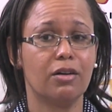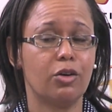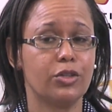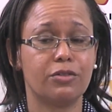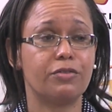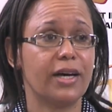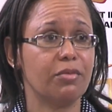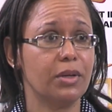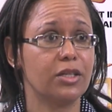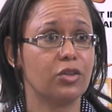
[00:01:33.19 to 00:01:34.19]
close to
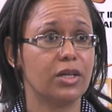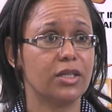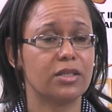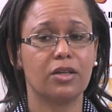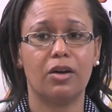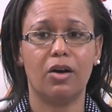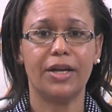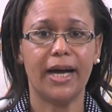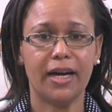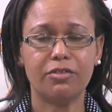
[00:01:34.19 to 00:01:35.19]
$5 million.
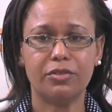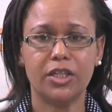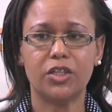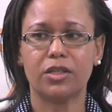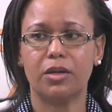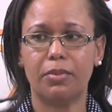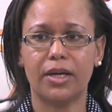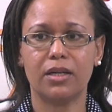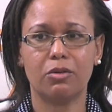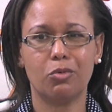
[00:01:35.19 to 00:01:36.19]
On average,
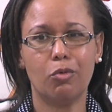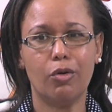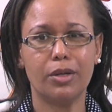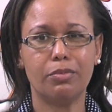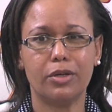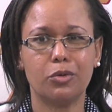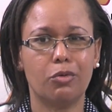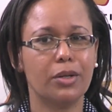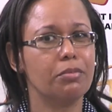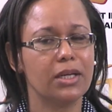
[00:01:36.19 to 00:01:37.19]
about
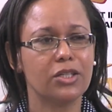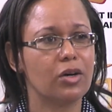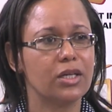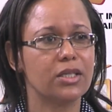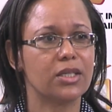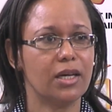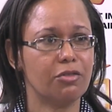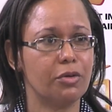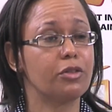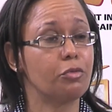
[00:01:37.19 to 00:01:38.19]
$1.1 million
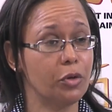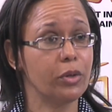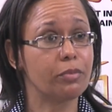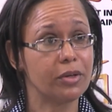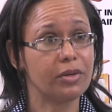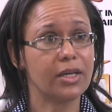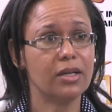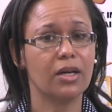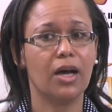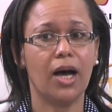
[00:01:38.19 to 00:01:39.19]
every 3-week period
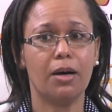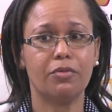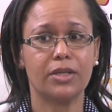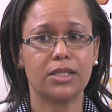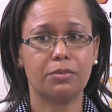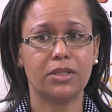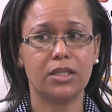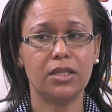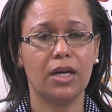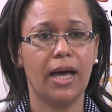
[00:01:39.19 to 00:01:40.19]
for the
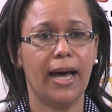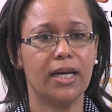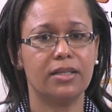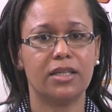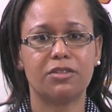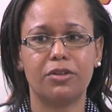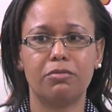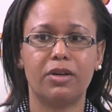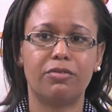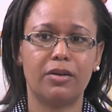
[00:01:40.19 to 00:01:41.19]
subsidy. And there's
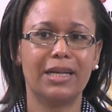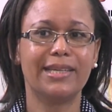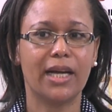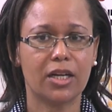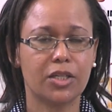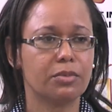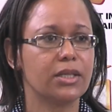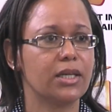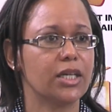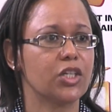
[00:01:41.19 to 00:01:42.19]
been a very negligible
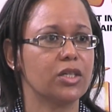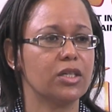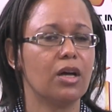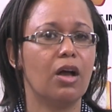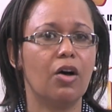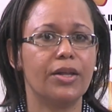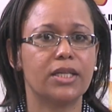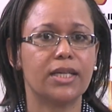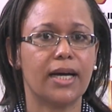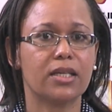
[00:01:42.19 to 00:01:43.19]
collection on the
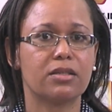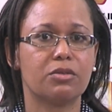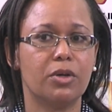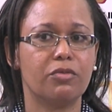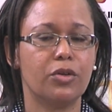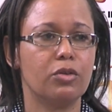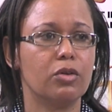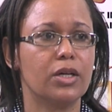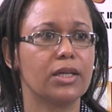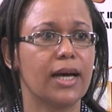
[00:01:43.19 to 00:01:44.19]
tax revenue
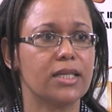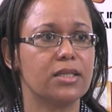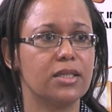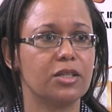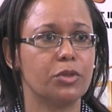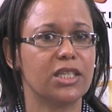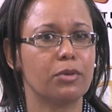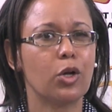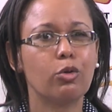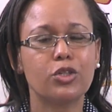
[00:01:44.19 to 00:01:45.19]
on gas and diesel, which has
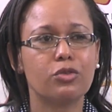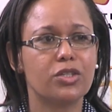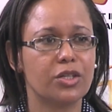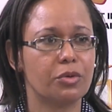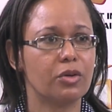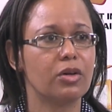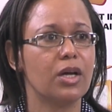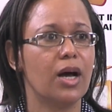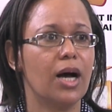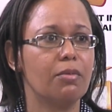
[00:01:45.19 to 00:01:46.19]
been close to zero
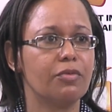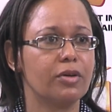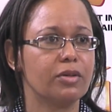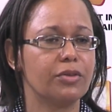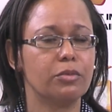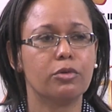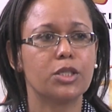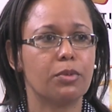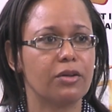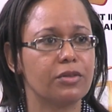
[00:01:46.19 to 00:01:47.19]
for the
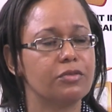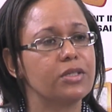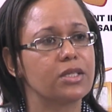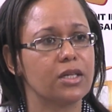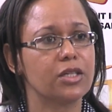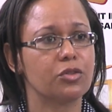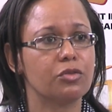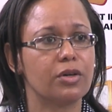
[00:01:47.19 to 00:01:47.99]
most part for the fiscal year so